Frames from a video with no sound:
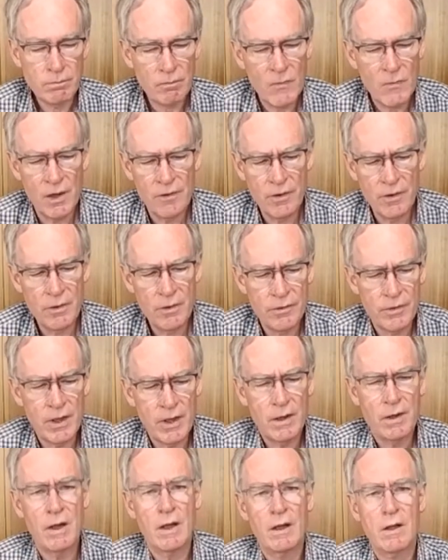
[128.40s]
It's
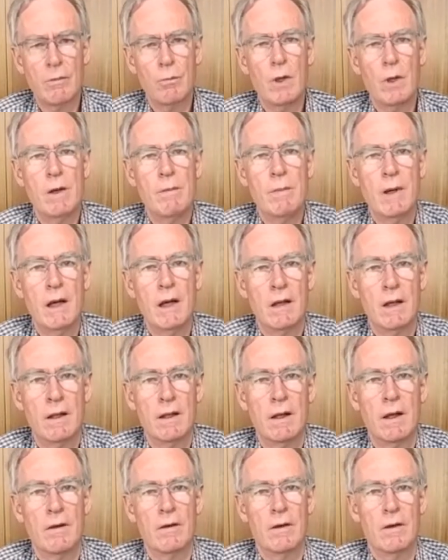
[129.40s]
interesting to think that way back in
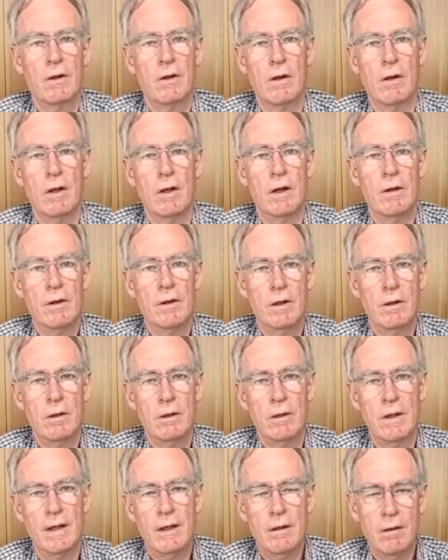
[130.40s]
that
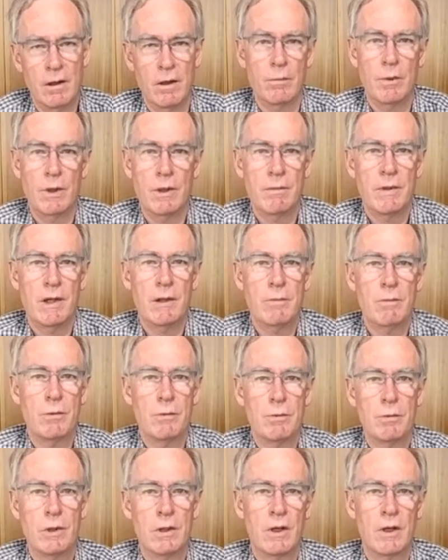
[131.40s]
colonial era, when people
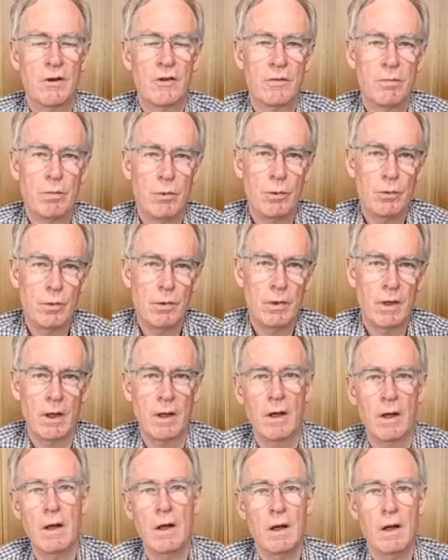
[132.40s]
were
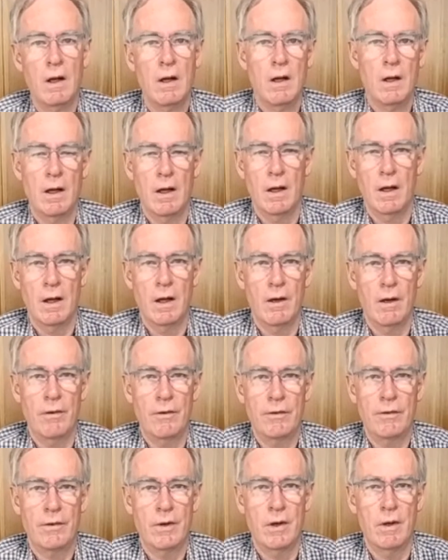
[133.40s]
exploring
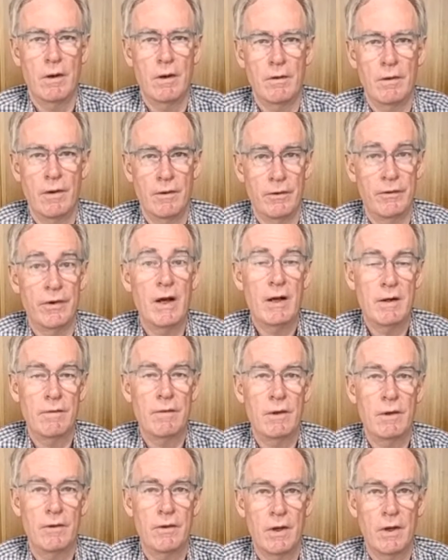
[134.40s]
the state of
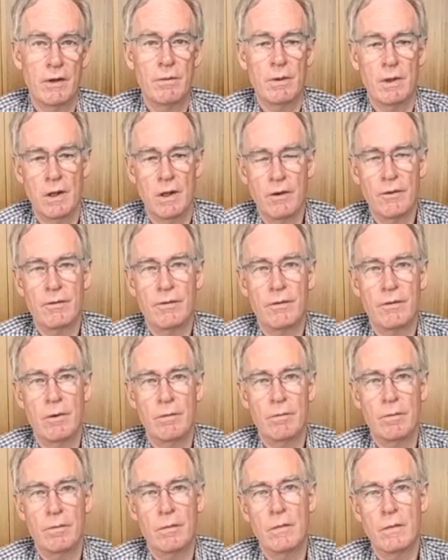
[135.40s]
New South Wales
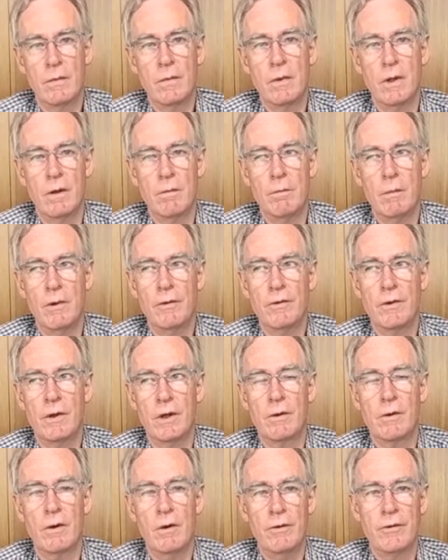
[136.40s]
from mostly
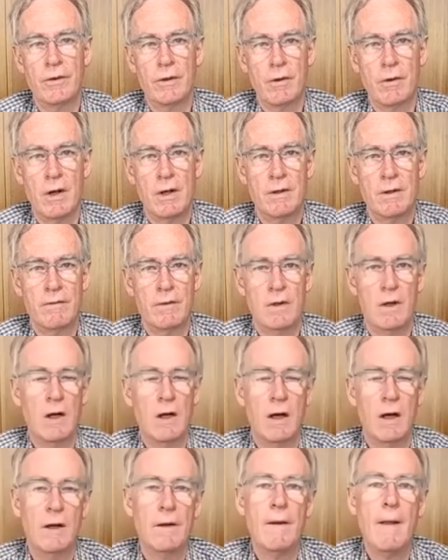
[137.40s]
across the Great
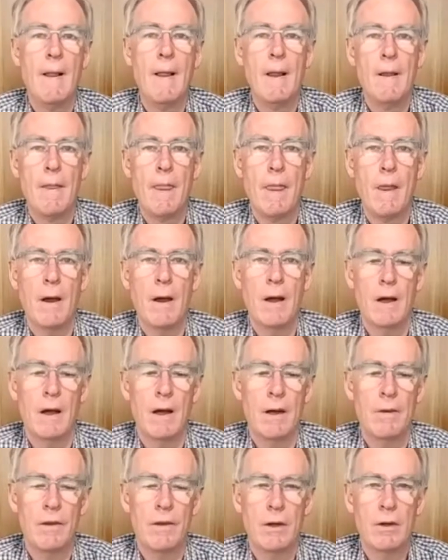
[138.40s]
Divide,
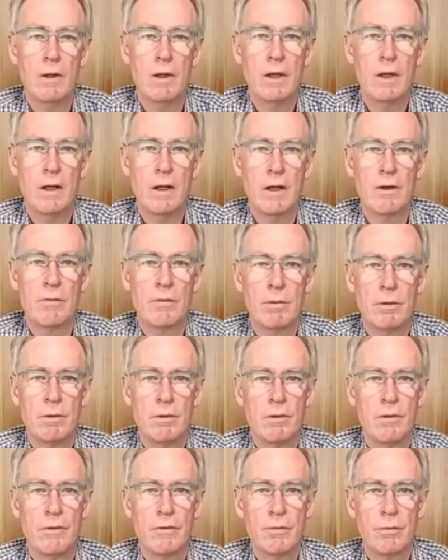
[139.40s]
the early
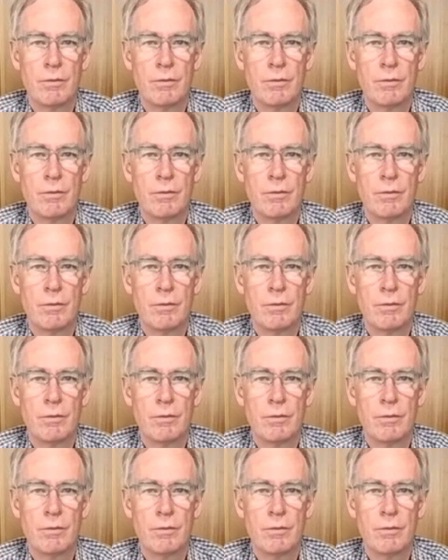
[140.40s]
explorers